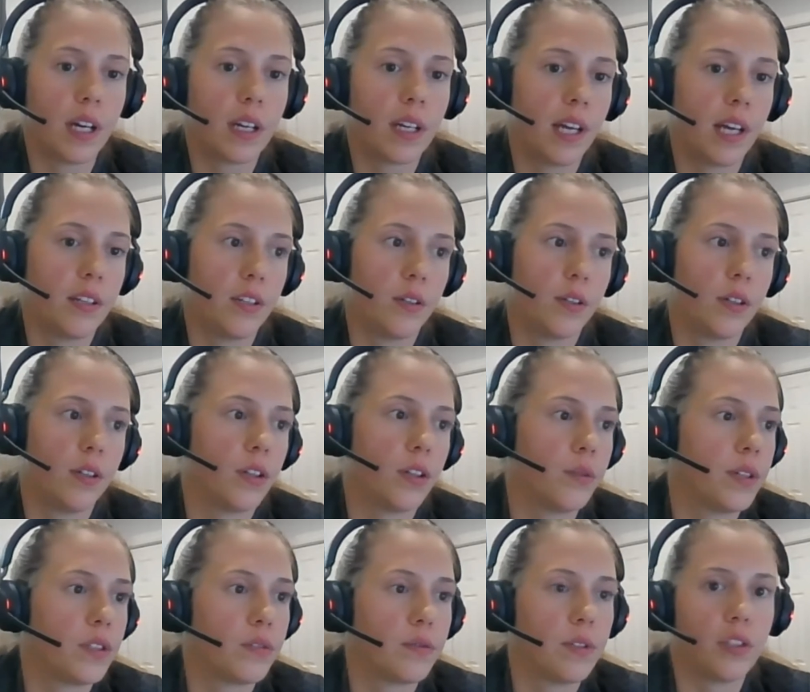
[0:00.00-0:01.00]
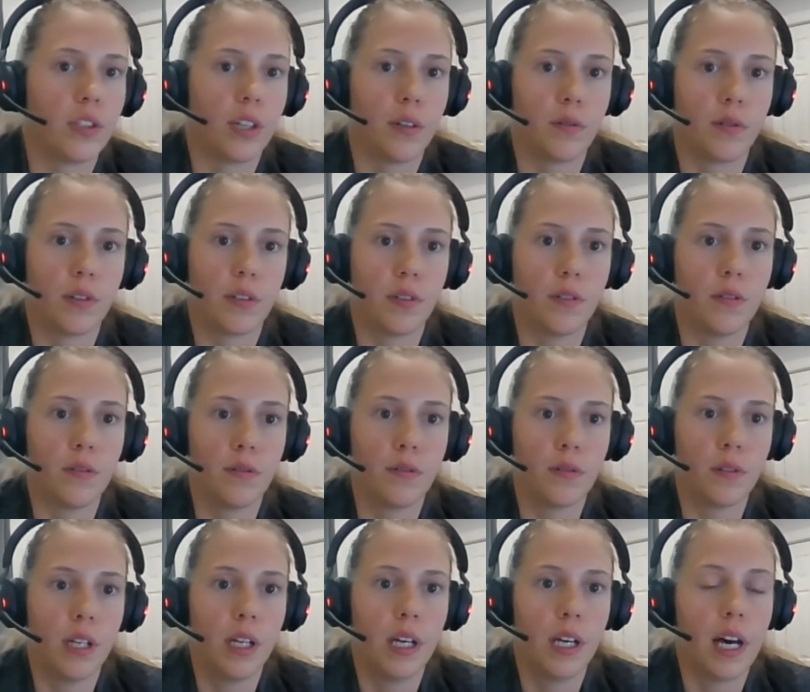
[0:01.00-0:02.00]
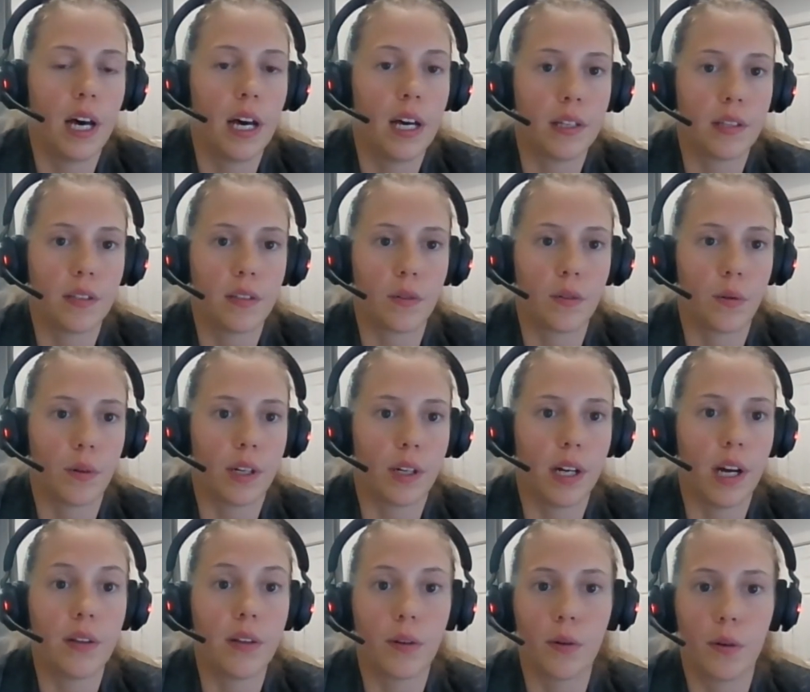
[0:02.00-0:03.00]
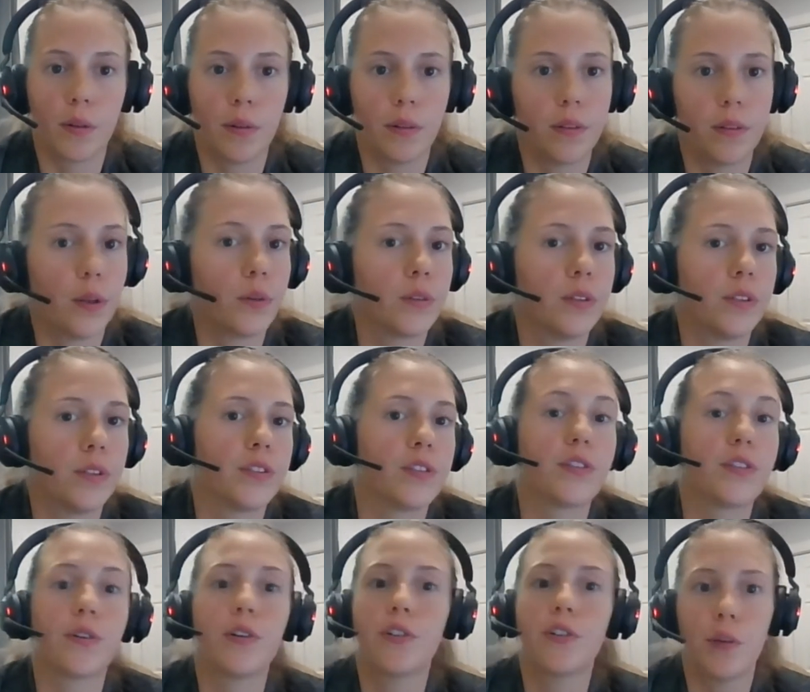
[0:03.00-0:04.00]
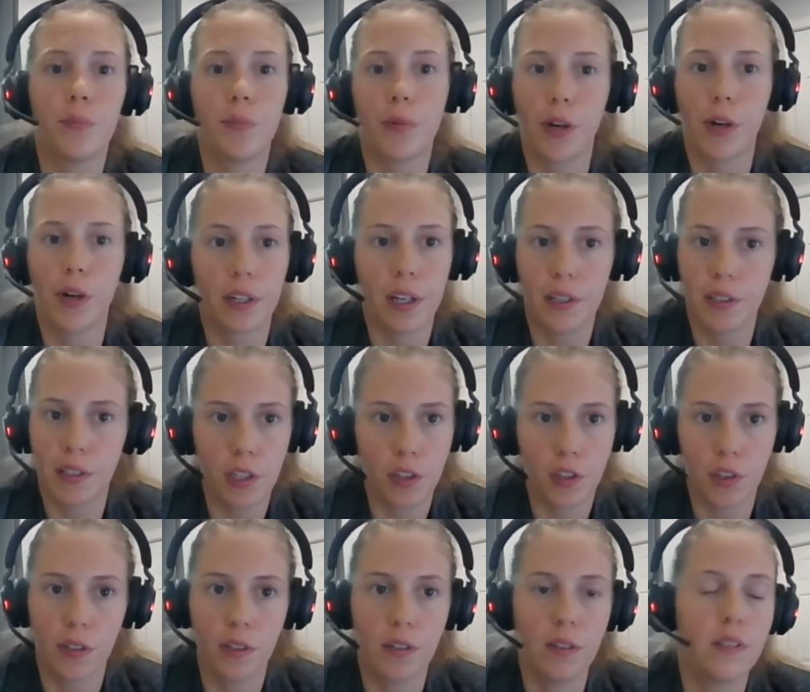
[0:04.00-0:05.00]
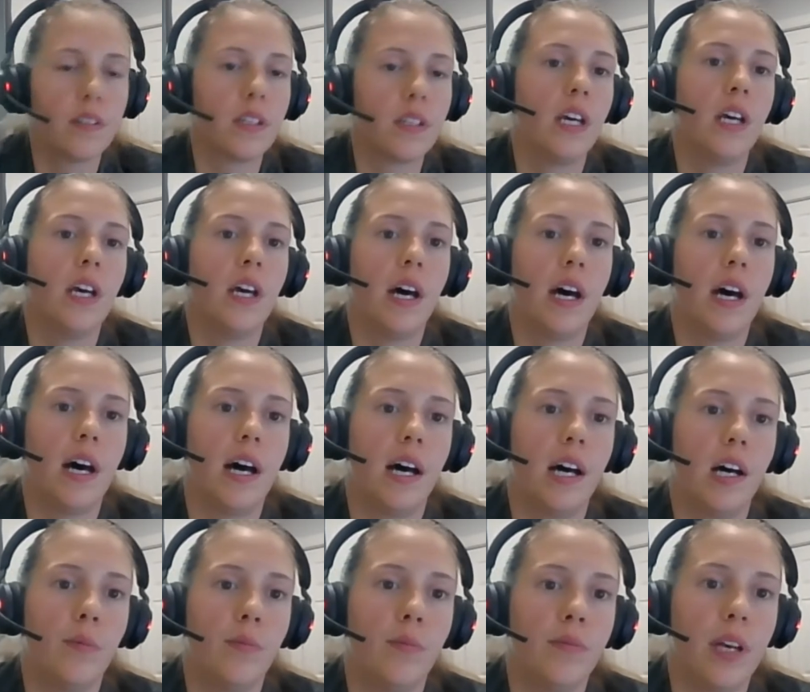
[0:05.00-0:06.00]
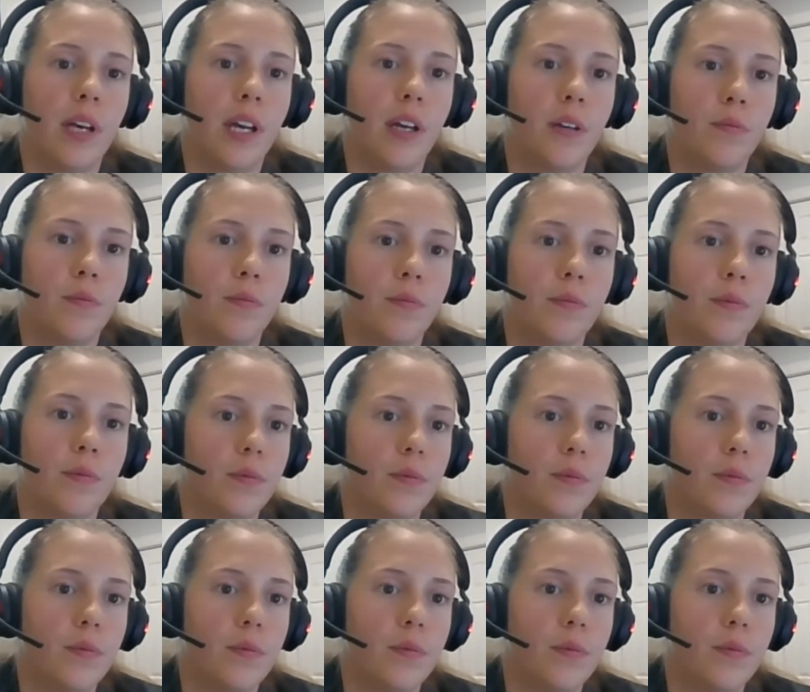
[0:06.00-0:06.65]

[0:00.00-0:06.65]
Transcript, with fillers: again, you could always reach out to us or other local stewardship organizations, um, and